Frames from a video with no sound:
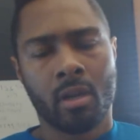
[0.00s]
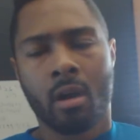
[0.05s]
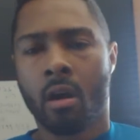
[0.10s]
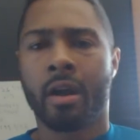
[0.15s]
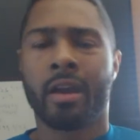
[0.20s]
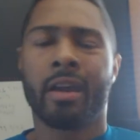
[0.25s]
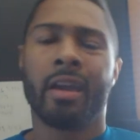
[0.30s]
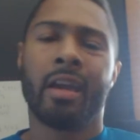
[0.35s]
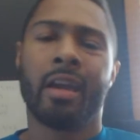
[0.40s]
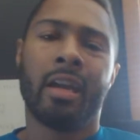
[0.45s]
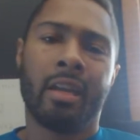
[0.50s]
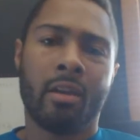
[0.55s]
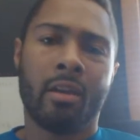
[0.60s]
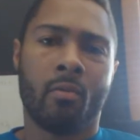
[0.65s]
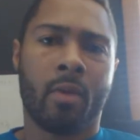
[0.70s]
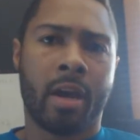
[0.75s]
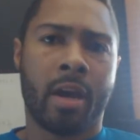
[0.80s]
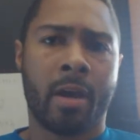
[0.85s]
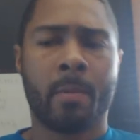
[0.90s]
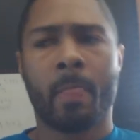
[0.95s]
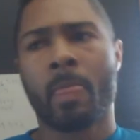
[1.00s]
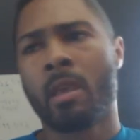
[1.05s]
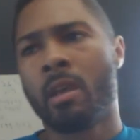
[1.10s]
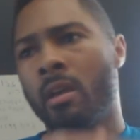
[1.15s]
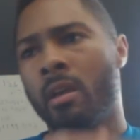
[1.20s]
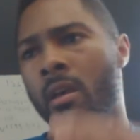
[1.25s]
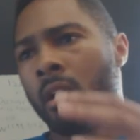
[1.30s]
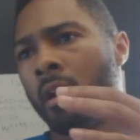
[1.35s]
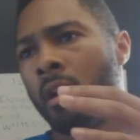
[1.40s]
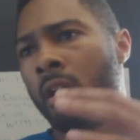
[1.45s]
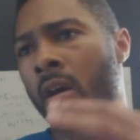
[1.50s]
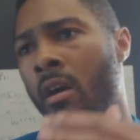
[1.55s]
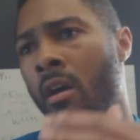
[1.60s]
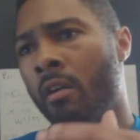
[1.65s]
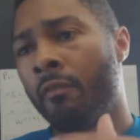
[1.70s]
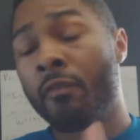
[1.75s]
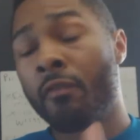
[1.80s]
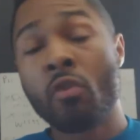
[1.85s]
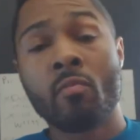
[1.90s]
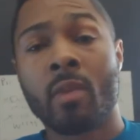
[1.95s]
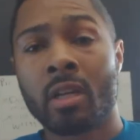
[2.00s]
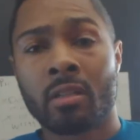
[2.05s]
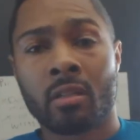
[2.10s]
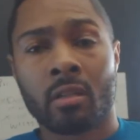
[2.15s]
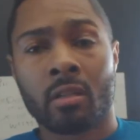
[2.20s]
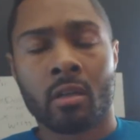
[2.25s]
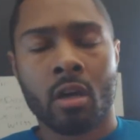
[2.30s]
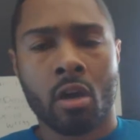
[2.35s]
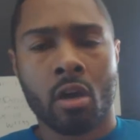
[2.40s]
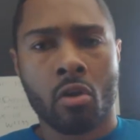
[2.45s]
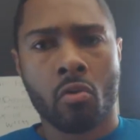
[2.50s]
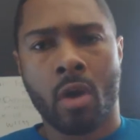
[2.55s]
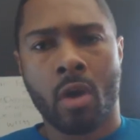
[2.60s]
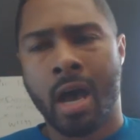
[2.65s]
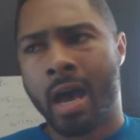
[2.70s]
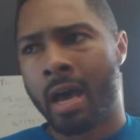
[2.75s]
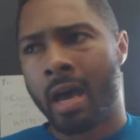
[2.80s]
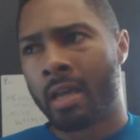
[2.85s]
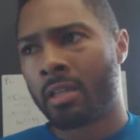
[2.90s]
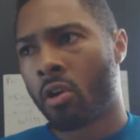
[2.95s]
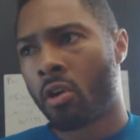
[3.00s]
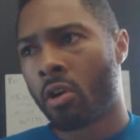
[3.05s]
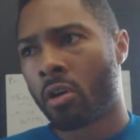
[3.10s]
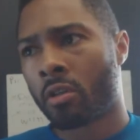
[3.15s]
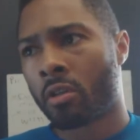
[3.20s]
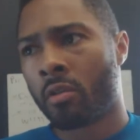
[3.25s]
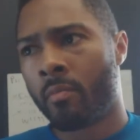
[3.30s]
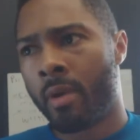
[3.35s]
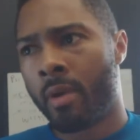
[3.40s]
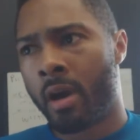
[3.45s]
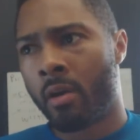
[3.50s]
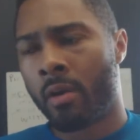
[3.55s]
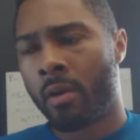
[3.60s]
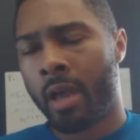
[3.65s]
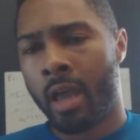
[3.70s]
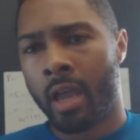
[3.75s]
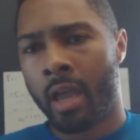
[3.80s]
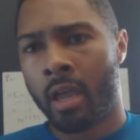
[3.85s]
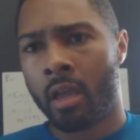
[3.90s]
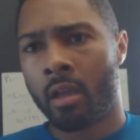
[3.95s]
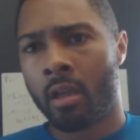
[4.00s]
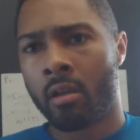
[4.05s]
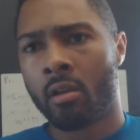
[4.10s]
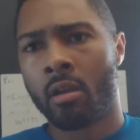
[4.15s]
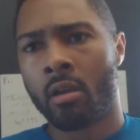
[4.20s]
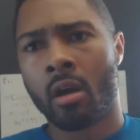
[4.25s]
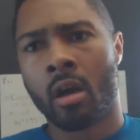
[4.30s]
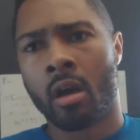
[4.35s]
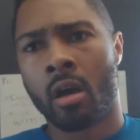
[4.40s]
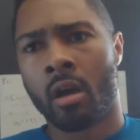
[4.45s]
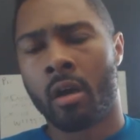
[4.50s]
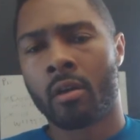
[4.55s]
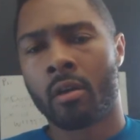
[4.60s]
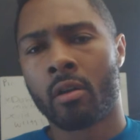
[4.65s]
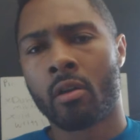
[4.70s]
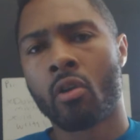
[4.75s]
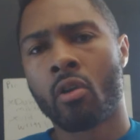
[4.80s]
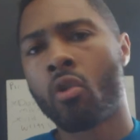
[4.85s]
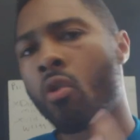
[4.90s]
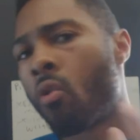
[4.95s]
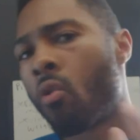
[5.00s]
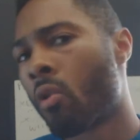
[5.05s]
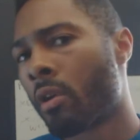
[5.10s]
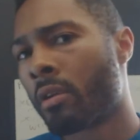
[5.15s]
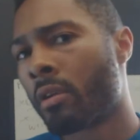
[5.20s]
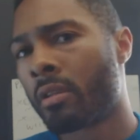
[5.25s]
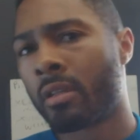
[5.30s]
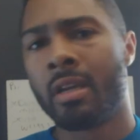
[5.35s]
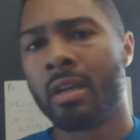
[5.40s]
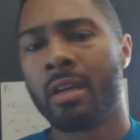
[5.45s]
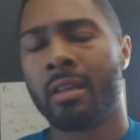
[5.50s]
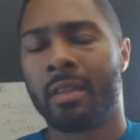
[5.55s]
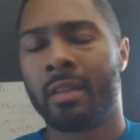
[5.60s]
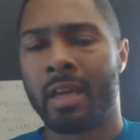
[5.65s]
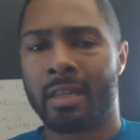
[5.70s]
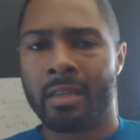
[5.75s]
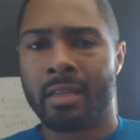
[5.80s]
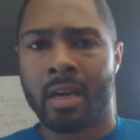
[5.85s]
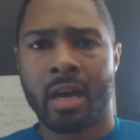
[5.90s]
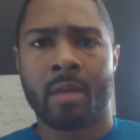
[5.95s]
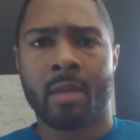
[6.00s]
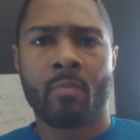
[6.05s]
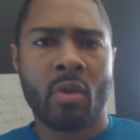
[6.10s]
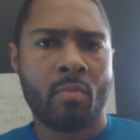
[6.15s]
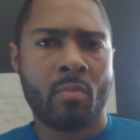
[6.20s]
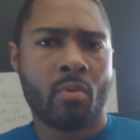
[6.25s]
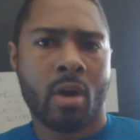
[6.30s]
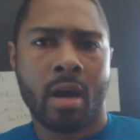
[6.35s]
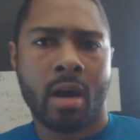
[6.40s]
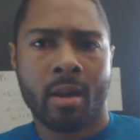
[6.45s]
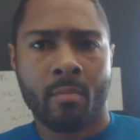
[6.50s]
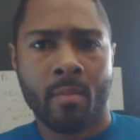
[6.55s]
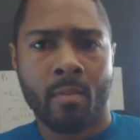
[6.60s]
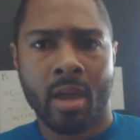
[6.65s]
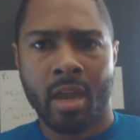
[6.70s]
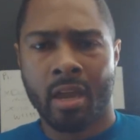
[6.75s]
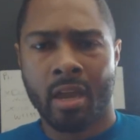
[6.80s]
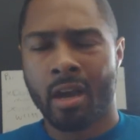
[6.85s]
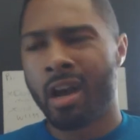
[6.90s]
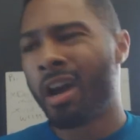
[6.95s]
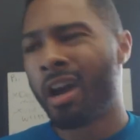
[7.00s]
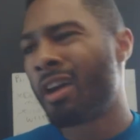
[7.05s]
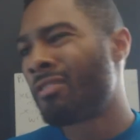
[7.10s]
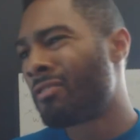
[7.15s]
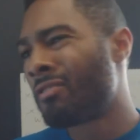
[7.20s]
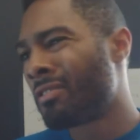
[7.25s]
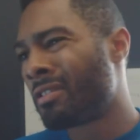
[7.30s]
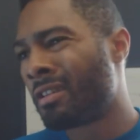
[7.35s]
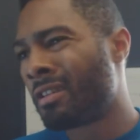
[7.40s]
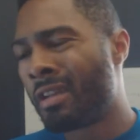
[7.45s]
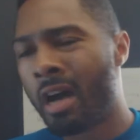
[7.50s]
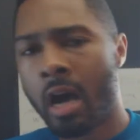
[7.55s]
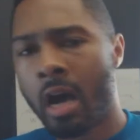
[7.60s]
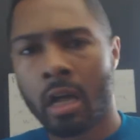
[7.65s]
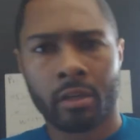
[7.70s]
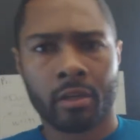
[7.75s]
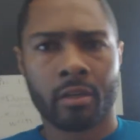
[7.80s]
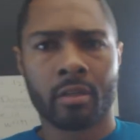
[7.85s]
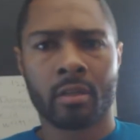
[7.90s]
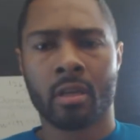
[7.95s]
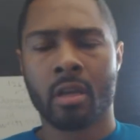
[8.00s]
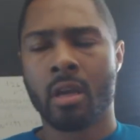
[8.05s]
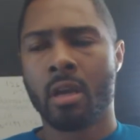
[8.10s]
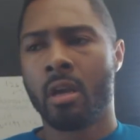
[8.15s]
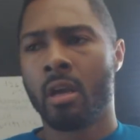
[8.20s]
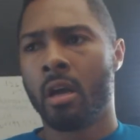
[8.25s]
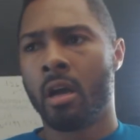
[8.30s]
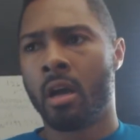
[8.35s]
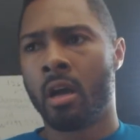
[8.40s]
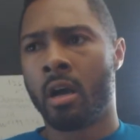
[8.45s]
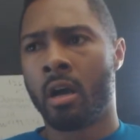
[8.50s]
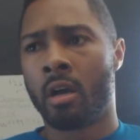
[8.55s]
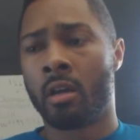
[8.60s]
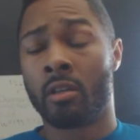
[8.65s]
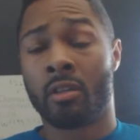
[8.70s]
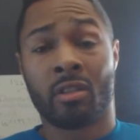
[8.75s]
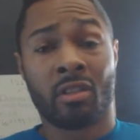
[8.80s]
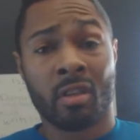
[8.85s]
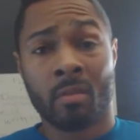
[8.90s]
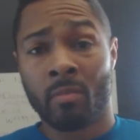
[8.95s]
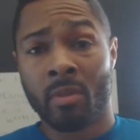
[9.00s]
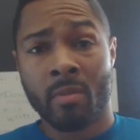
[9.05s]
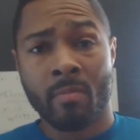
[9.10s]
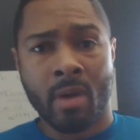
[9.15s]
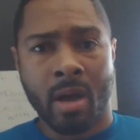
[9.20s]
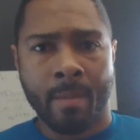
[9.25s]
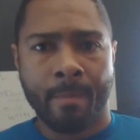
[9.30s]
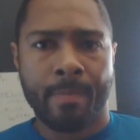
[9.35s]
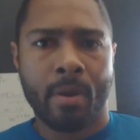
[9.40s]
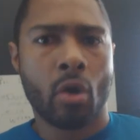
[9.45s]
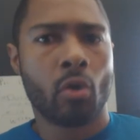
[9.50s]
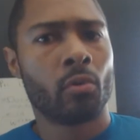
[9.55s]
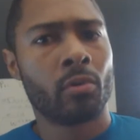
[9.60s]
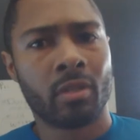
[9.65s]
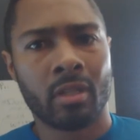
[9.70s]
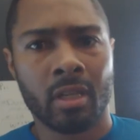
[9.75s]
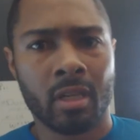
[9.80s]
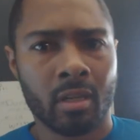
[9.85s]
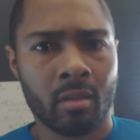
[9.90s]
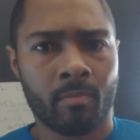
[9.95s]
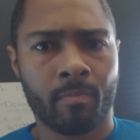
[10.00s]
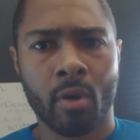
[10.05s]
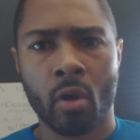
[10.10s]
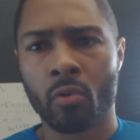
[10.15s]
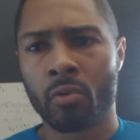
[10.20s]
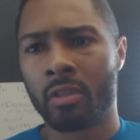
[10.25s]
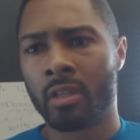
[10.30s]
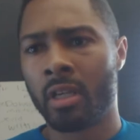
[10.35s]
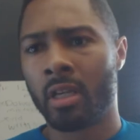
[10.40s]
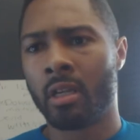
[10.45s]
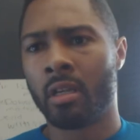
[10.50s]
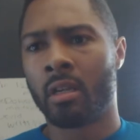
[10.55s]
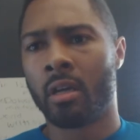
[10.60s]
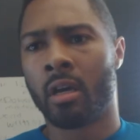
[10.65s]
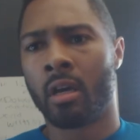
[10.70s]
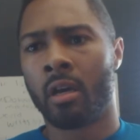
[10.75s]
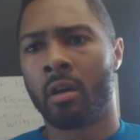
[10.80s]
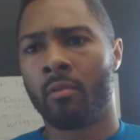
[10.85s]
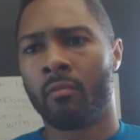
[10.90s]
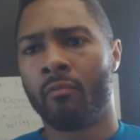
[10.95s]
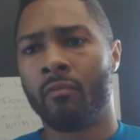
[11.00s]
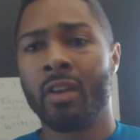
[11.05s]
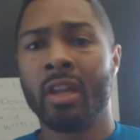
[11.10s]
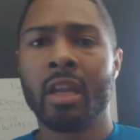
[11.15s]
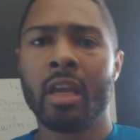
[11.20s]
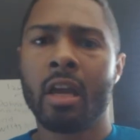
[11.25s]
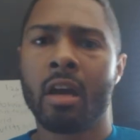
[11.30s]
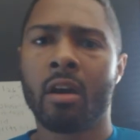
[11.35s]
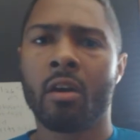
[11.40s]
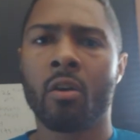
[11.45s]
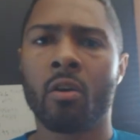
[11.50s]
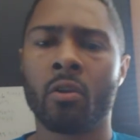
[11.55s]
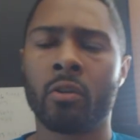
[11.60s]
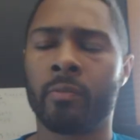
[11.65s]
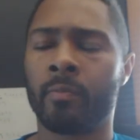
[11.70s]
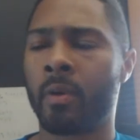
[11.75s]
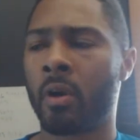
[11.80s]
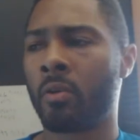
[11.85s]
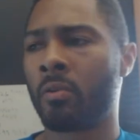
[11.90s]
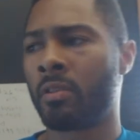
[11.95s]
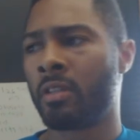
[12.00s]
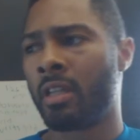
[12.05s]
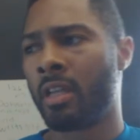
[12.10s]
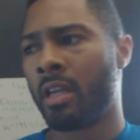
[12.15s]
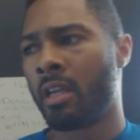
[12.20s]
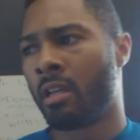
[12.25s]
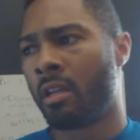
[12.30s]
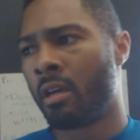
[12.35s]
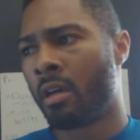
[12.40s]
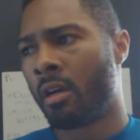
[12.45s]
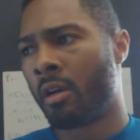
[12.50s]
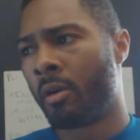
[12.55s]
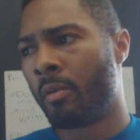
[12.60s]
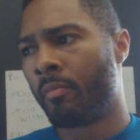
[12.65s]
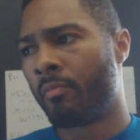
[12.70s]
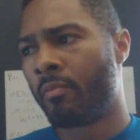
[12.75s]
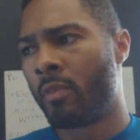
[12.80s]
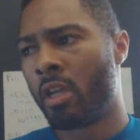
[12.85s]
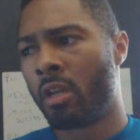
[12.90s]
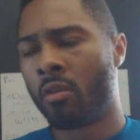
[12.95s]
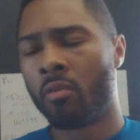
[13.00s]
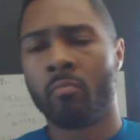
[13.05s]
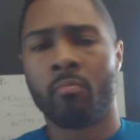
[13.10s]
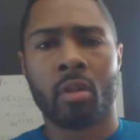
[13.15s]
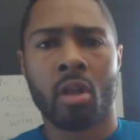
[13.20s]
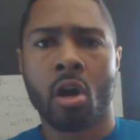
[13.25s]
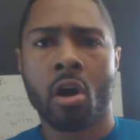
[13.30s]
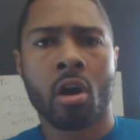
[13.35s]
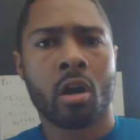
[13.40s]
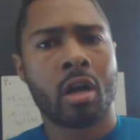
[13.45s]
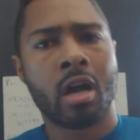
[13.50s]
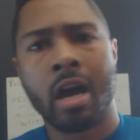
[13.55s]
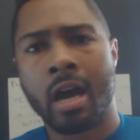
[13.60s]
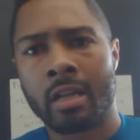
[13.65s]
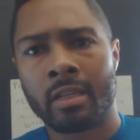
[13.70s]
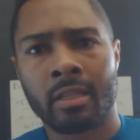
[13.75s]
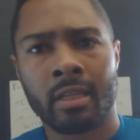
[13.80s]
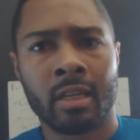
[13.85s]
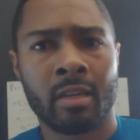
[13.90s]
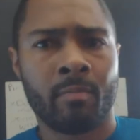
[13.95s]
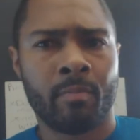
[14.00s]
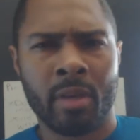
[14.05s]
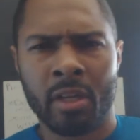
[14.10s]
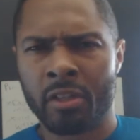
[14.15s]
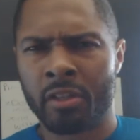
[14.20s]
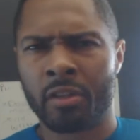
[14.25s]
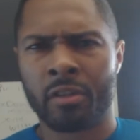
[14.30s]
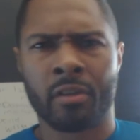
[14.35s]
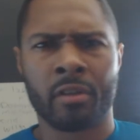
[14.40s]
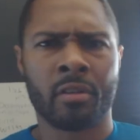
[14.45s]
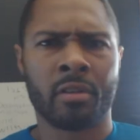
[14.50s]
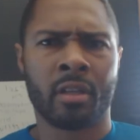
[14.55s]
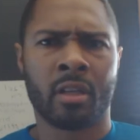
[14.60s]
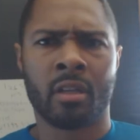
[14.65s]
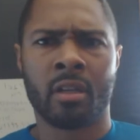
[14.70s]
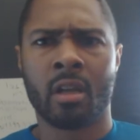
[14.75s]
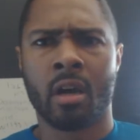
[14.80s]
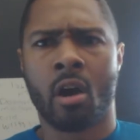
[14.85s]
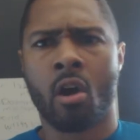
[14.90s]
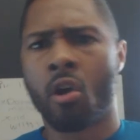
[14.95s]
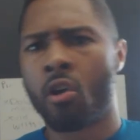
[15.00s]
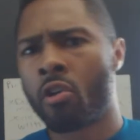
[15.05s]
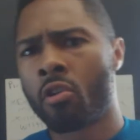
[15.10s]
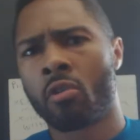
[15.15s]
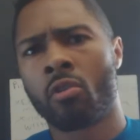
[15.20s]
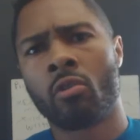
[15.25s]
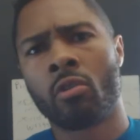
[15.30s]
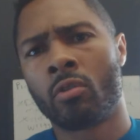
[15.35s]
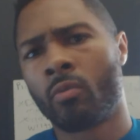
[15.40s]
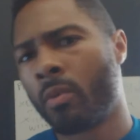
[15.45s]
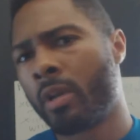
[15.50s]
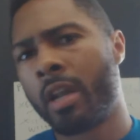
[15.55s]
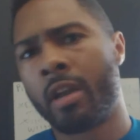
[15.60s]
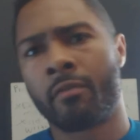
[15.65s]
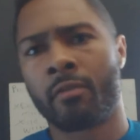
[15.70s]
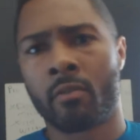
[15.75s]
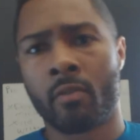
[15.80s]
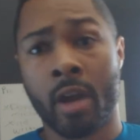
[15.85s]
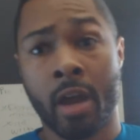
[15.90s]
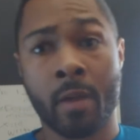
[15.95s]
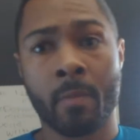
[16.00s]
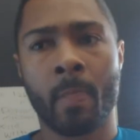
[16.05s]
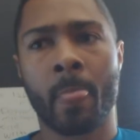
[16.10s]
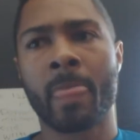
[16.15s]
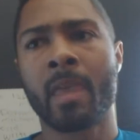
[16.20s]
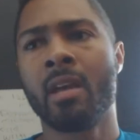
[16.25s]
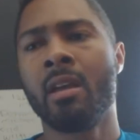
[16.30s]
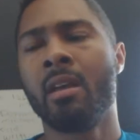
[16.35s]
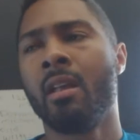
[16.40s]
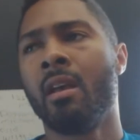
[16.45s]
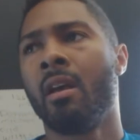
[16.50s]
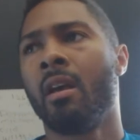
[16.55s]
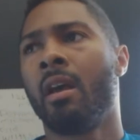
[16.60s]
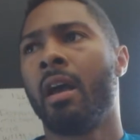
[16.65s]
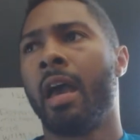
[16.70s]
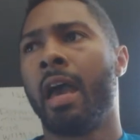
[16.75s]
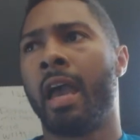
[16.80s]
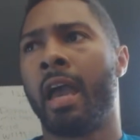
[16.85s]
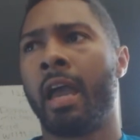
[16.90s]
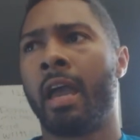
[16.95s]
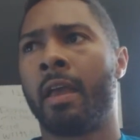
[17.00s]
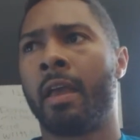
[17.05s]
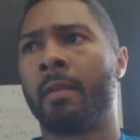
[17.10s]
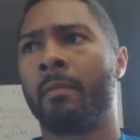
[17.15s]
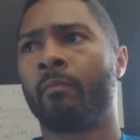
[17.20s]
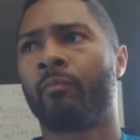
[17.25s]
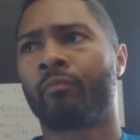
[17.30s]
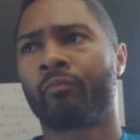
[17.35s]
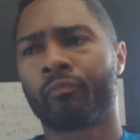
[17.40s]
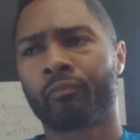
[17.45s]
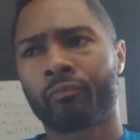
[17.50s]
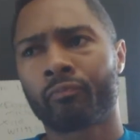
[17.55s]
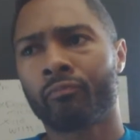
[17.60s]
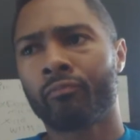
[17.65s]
All right. Anyway, uh, a few months ago, I talked about a uh, course that taught people how to make hundreds of dollars uh, simply by posting, posting um, videos, posting um, you know blog content, pictures, and articles, whatever, right? And